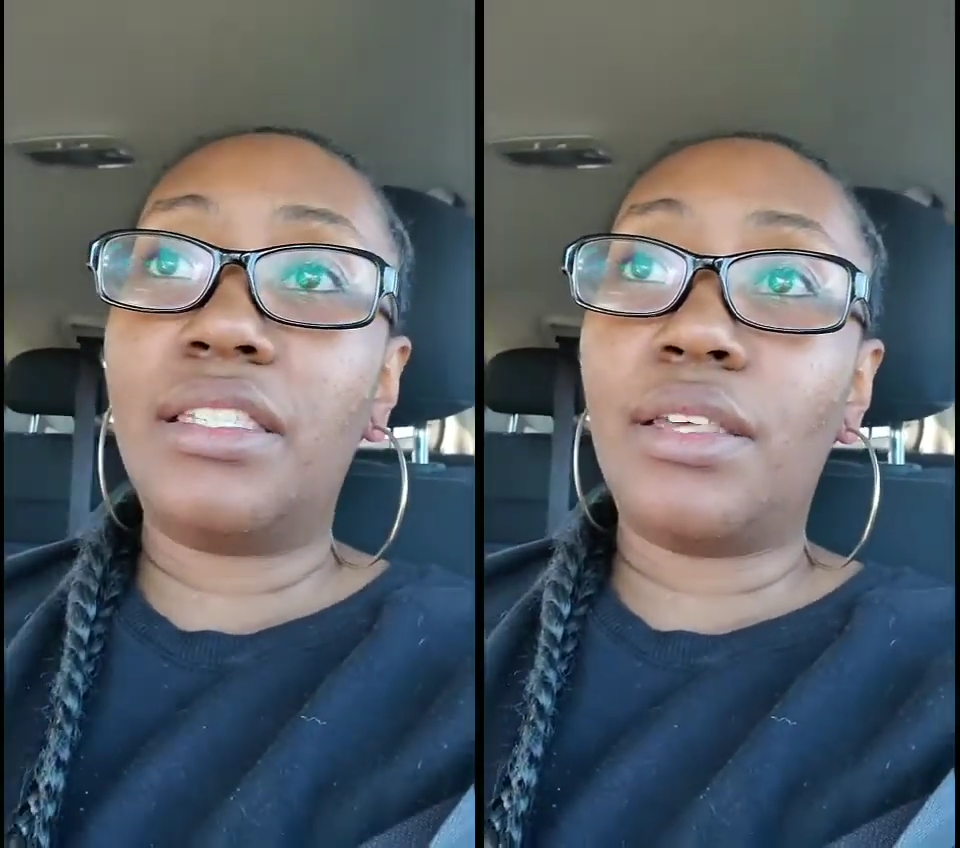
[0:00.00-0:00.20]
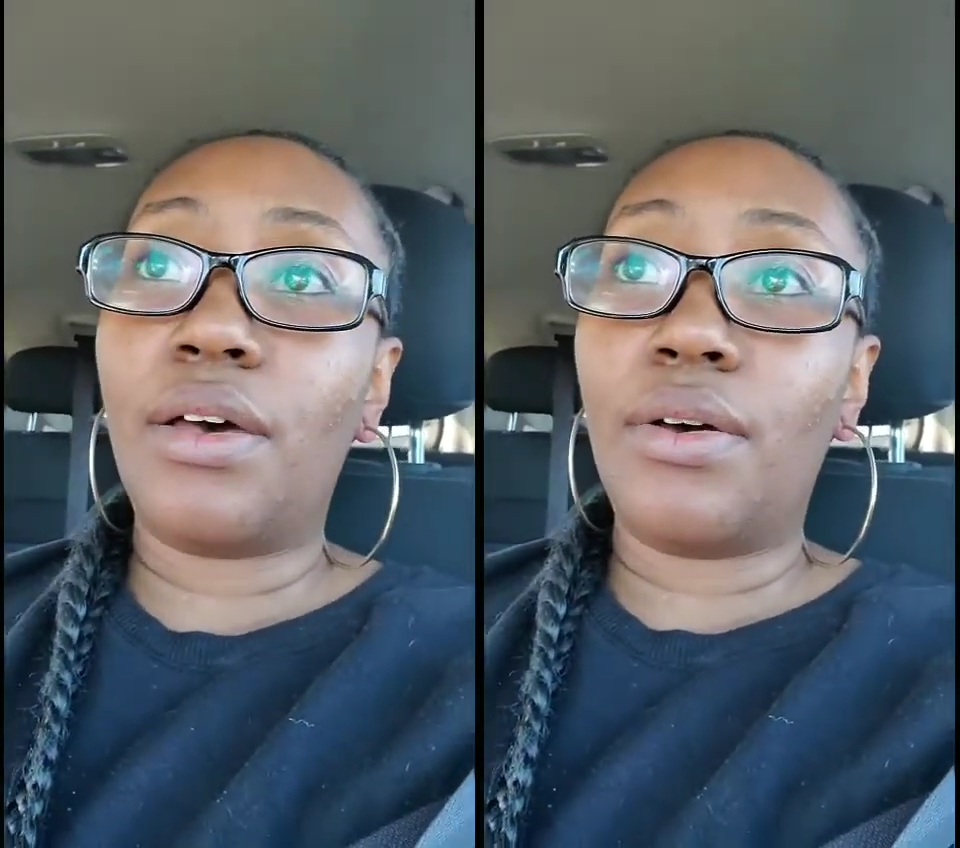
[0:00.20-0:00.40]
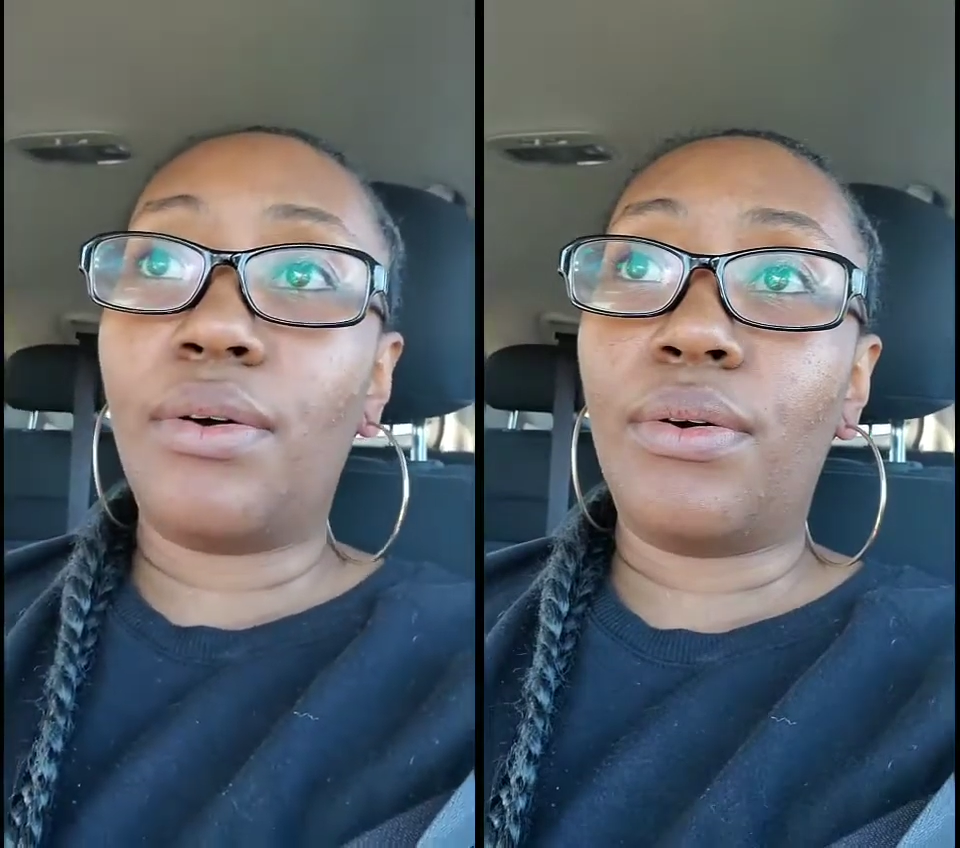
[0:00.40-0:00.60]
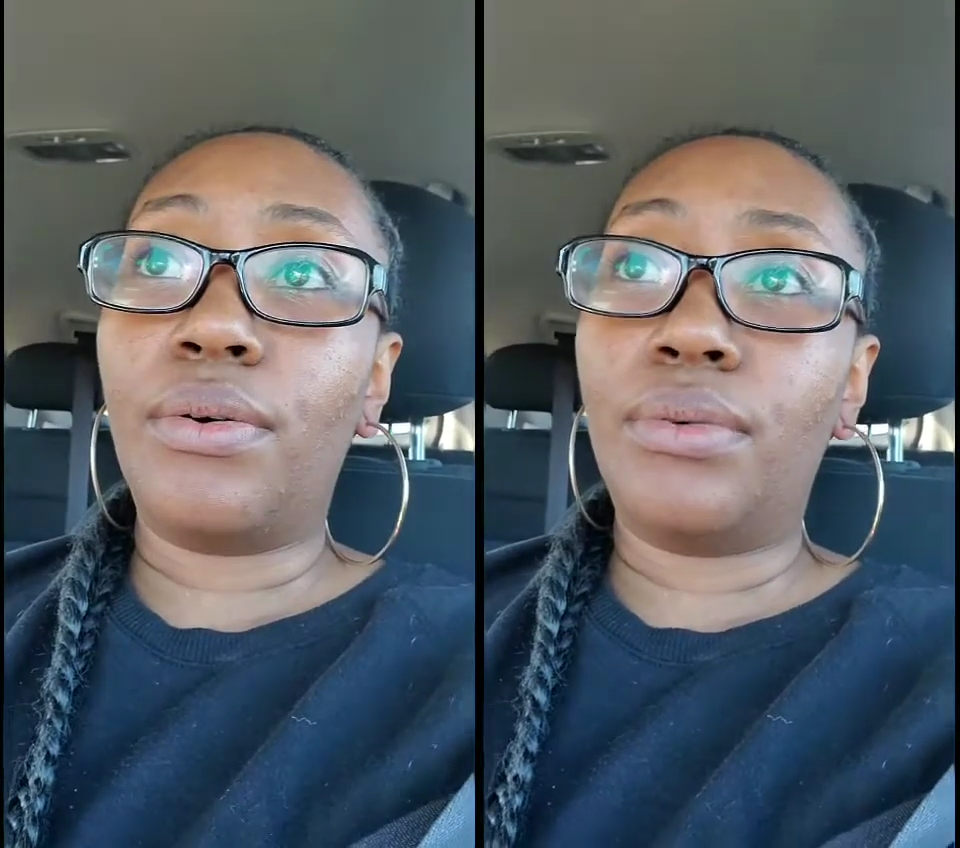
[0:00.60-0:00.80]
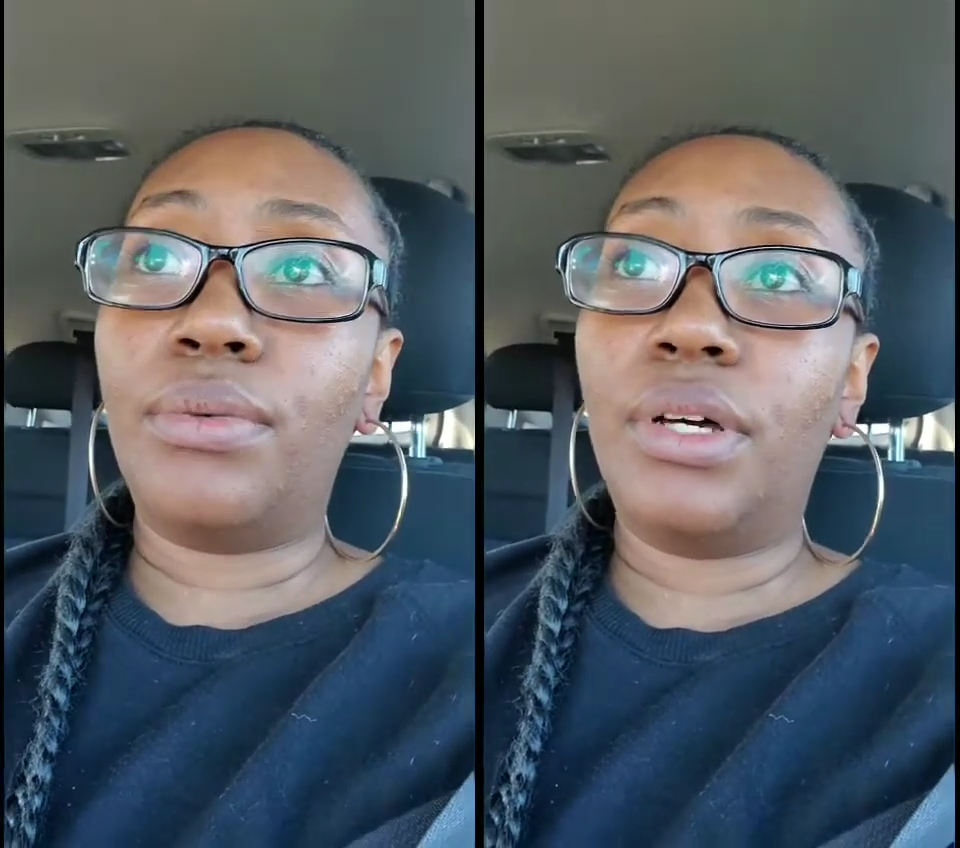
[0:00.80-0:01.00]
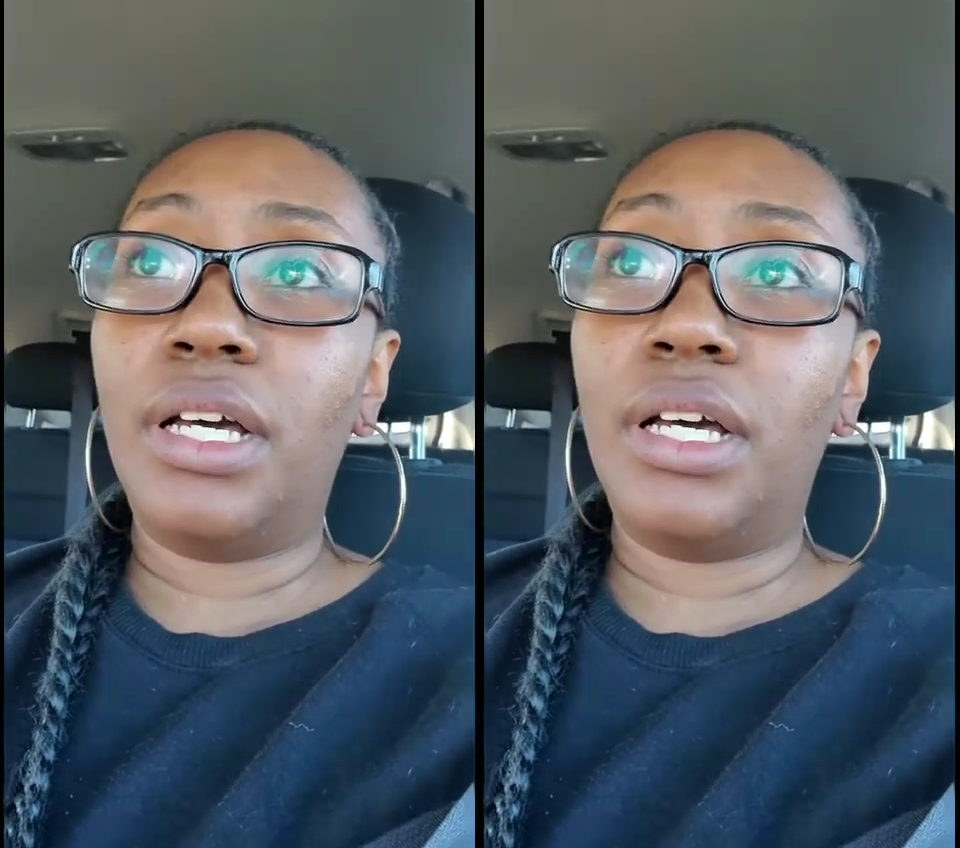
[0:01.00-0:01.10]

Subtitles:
so